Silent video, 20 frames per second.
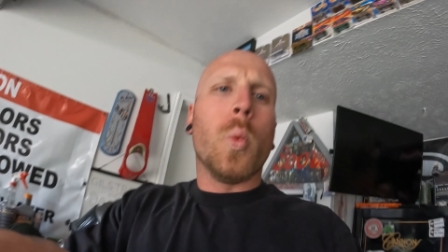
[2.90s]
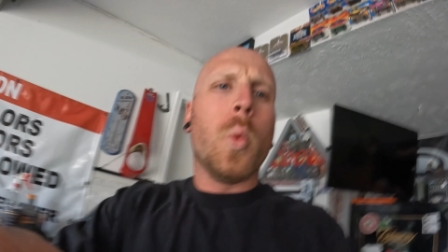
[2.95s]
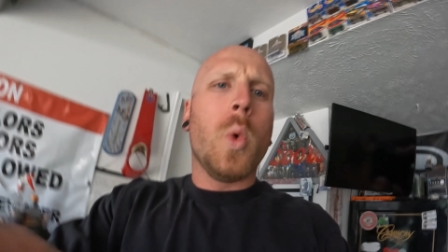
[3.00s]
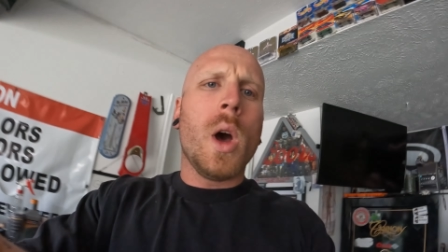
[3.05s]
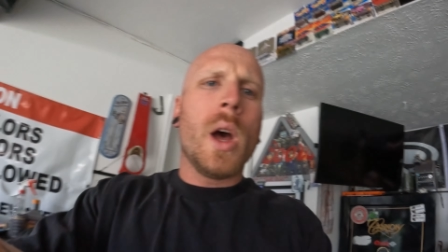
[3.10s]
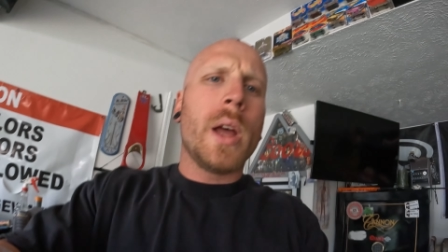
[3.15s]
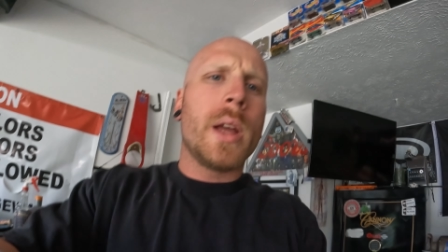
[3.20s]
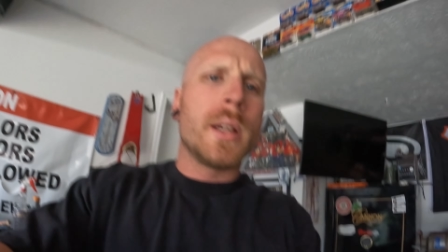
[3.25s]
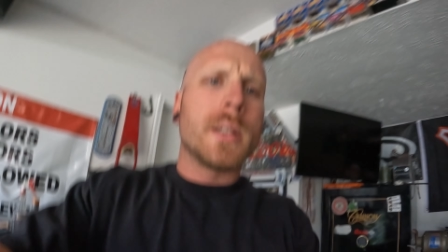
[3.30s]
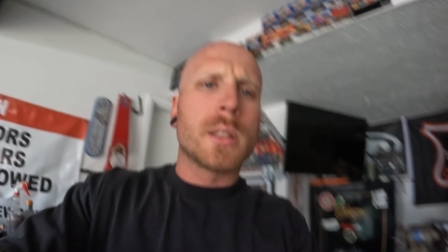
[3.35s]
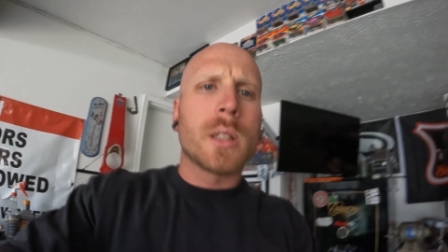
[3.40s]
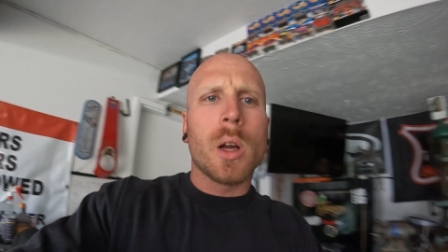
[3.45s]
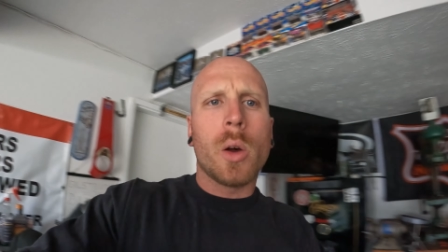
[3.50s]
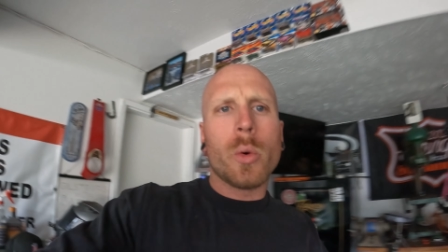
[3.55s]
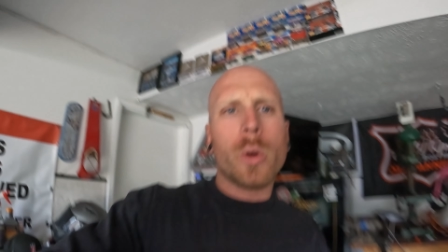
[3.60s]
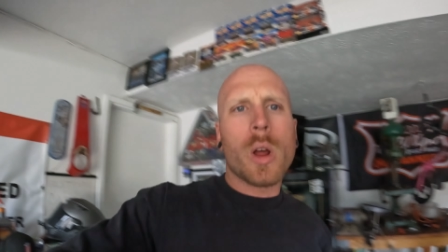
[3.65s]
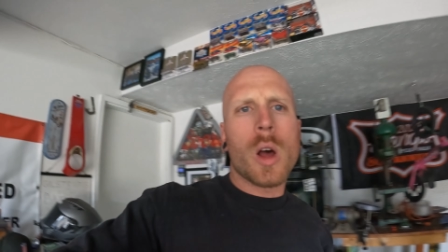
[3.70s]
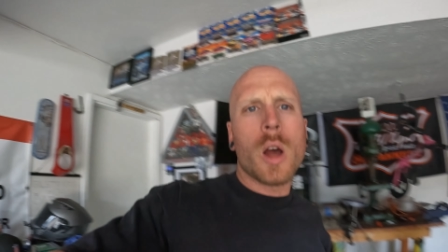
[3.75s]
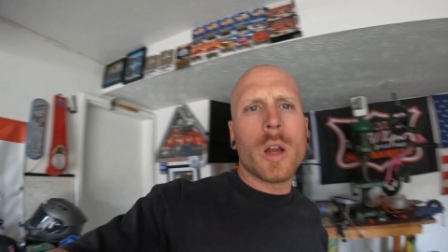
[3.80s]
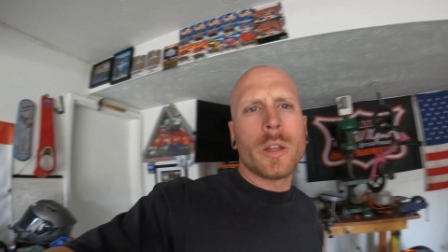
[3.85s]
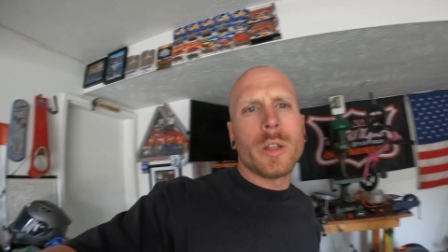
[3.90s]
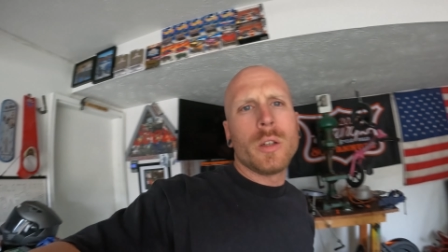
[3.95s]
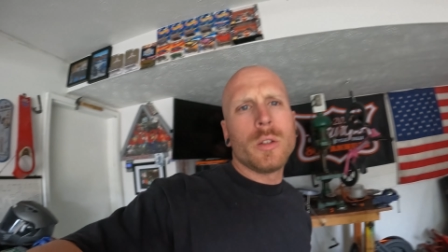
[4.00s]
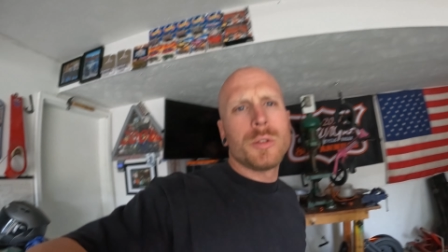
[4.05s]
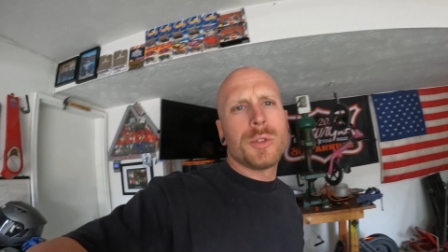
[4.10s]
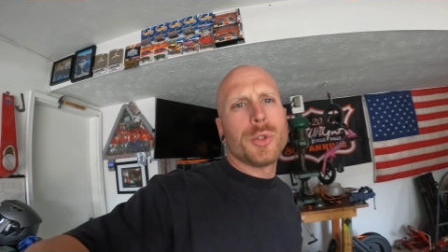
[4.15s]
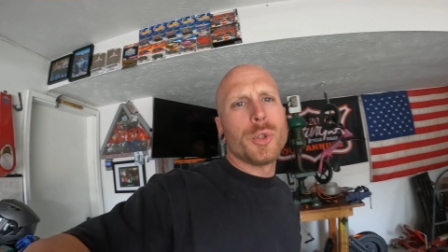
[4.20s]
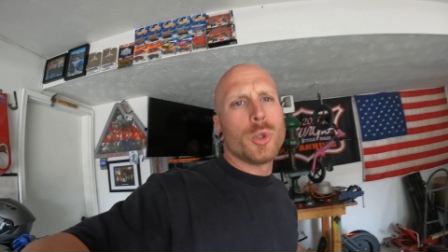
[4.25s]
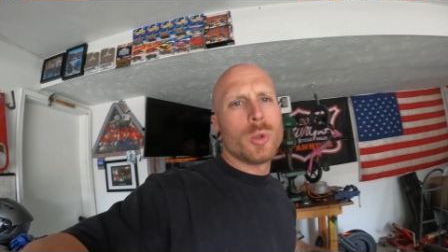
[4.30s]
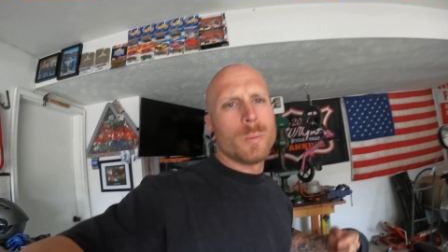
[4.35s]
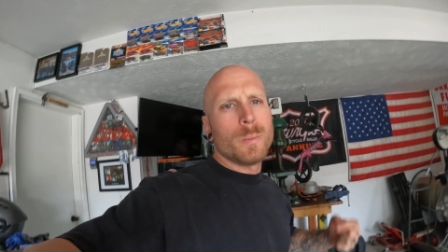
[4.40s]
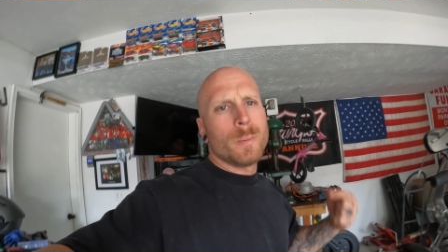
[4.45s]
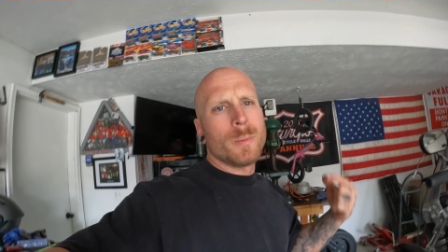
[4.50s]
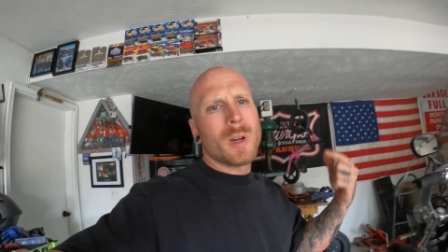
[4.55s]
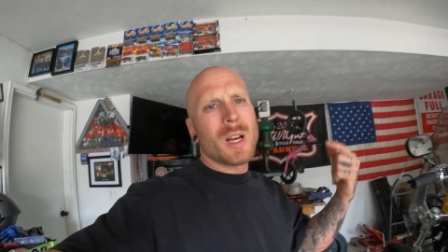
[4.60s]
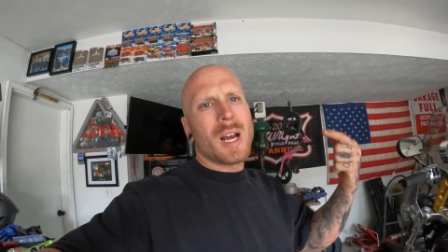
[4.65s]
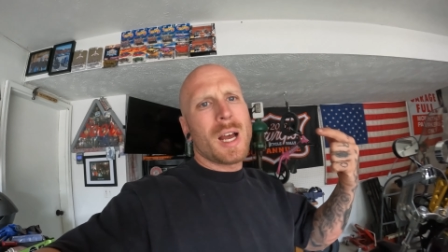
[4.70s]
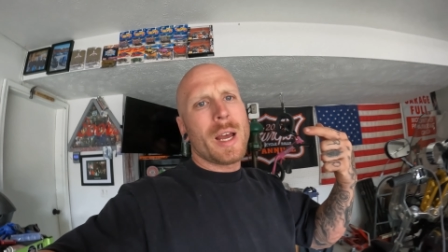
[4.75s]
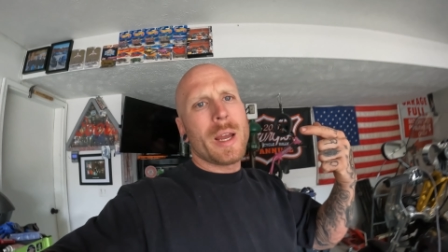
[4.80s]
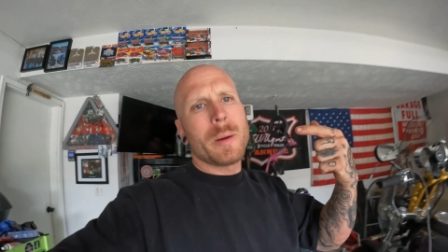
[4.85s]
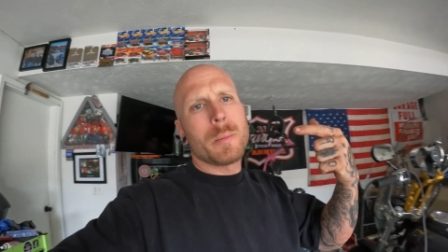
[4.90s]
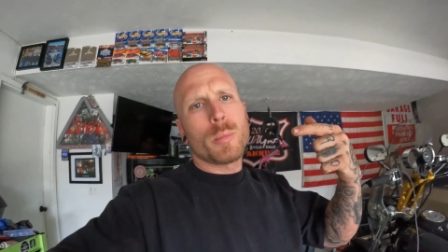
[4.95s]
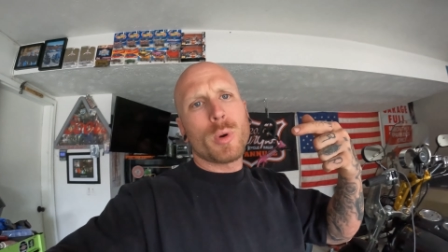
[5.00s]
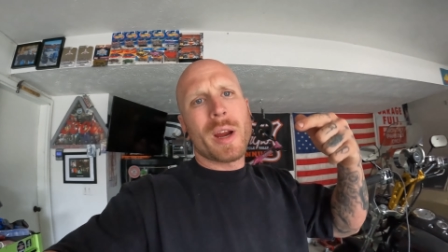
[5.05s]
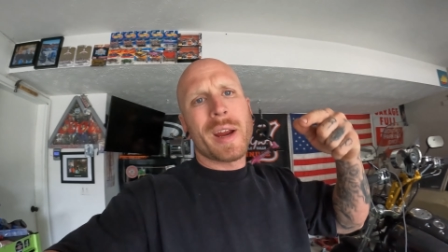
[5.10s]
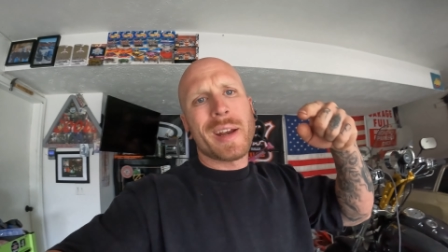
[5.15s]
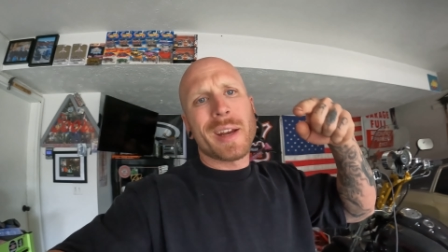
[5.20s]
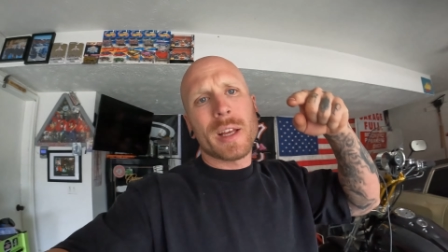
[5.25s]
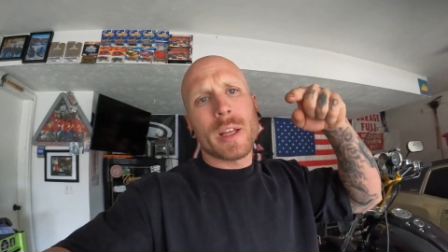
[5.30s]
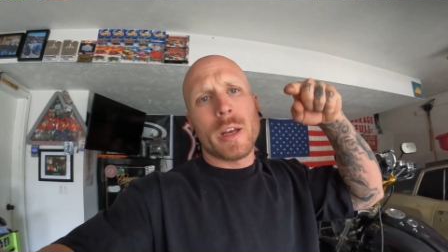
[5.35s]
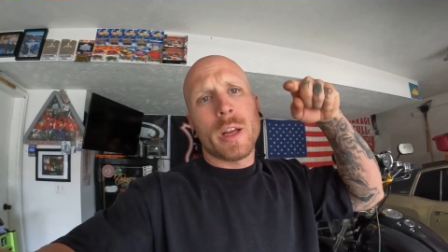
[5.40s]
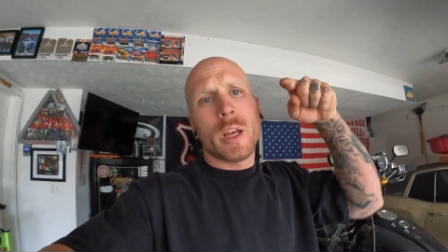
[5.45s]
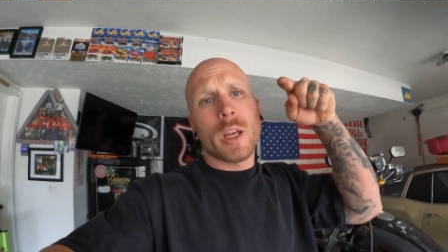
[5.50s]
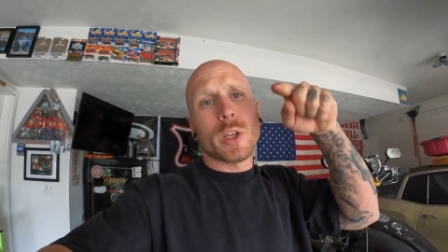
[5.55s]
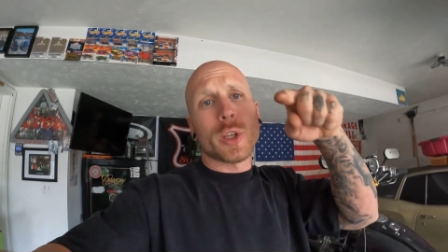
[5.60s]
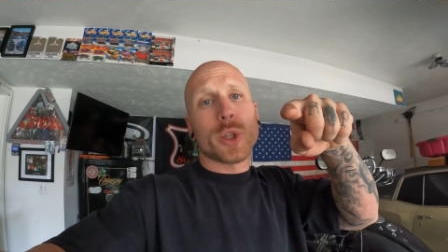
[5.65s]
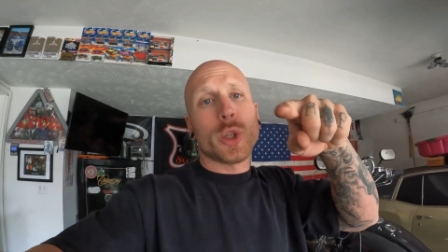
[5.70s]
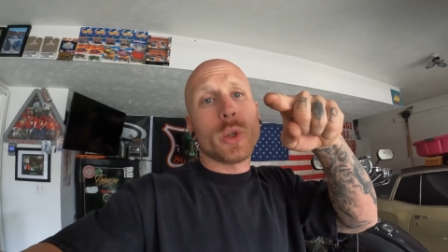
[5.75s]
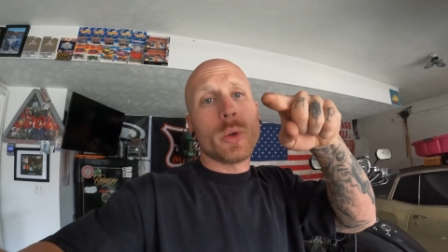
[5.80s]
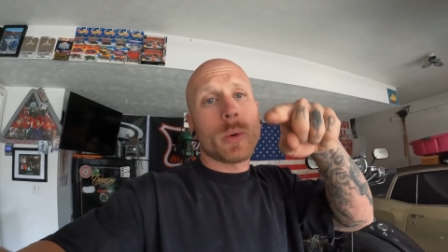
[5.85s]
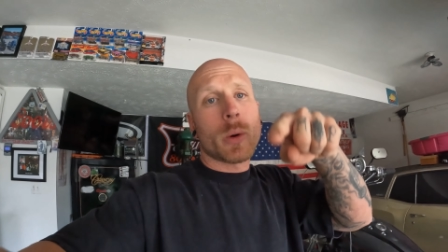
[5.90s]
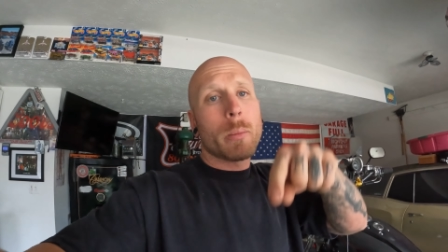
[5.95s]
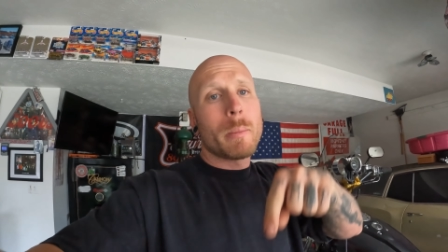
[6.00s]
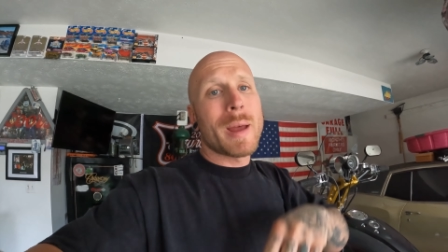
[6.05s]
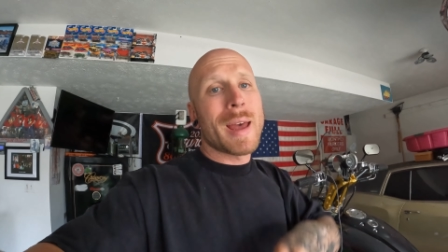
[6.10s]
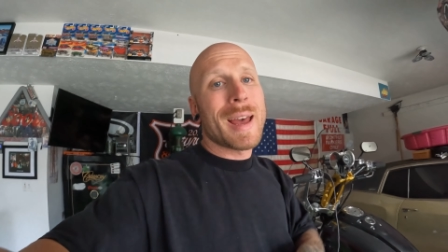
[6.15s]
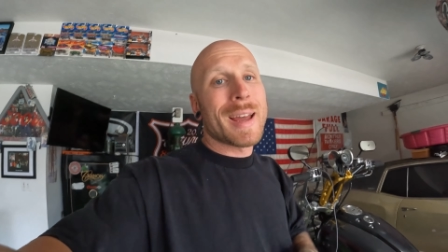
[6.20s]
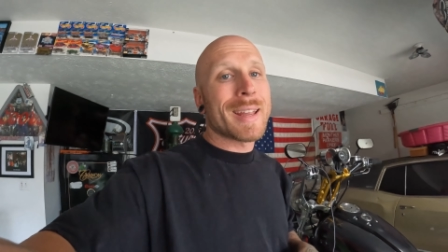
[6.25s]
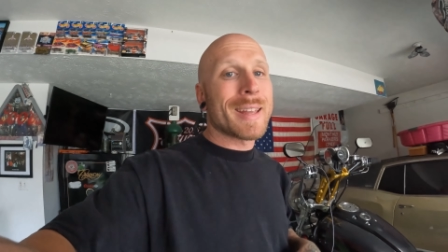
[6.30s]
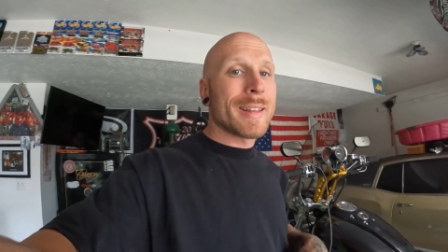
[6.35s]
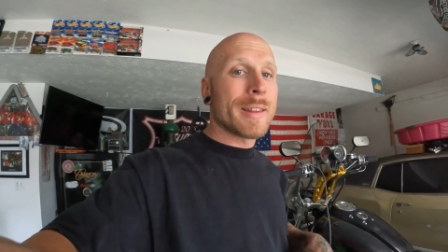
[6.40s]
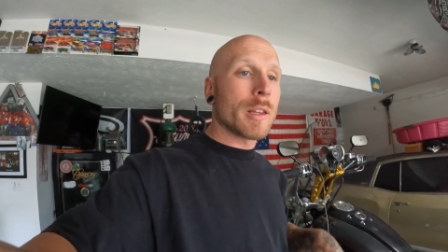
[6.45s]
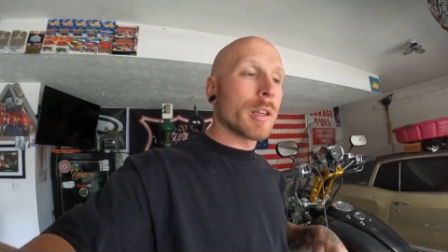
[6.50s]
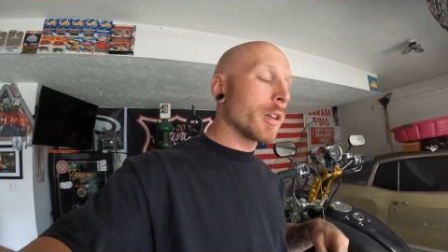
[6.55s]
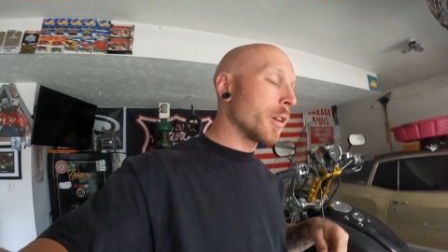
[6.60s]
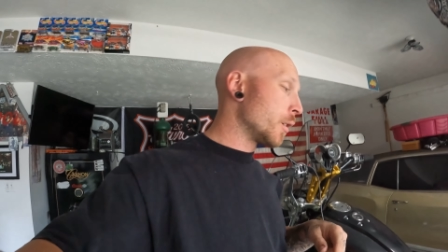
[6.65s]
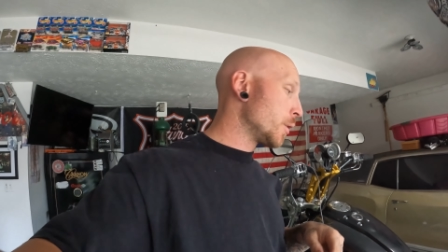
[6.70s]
What is going on YouTube? I am Brandon. You are back in the